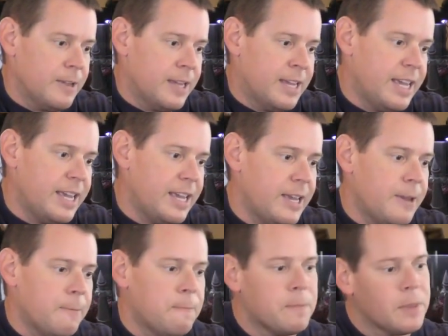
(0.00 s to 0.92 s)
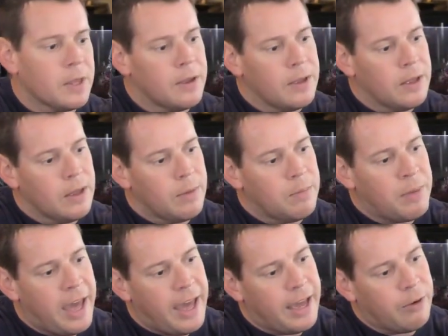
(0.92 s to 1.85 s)
key
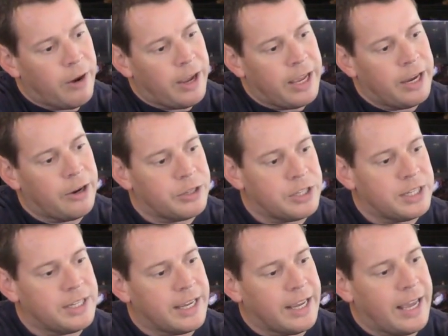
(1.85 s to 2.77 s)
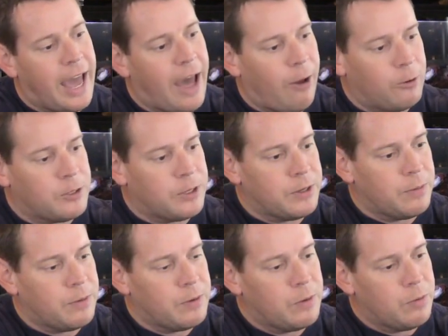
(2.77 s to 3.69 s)
peg right here sticking out,
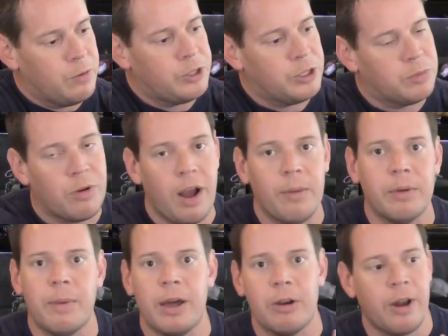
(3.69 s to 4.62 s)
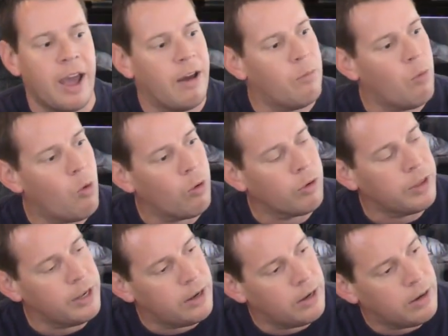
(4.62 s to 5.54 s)
which is probably better to have more
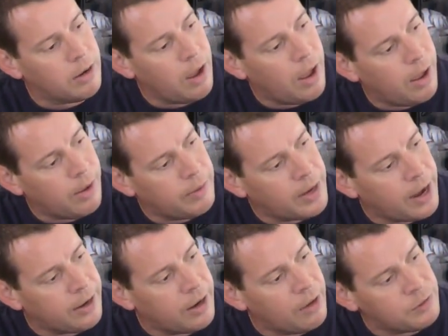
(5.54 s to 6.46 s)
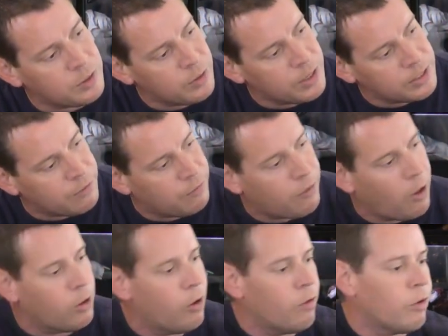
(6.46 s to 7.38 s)
than not enough so it doesn't
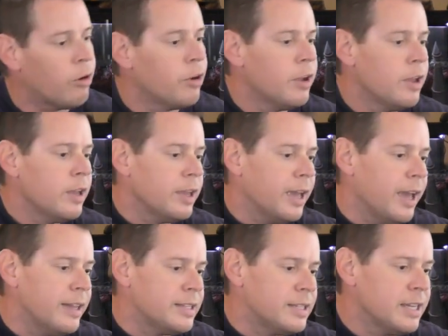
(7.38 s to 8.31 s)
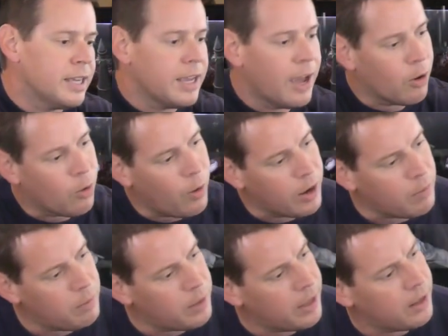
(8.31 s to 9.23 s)
fall over. Yeah, it's sticking out quite
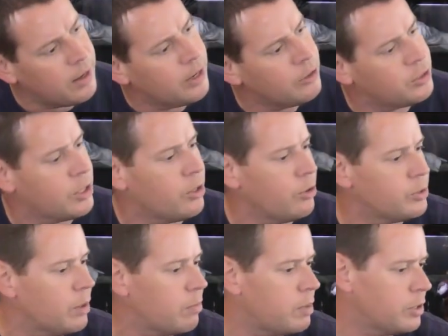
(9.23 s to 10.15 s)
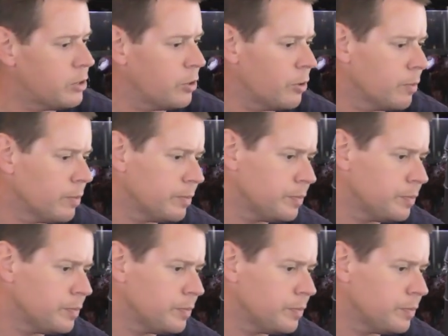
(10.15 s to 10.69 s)
a bit. Here's a close-up picture.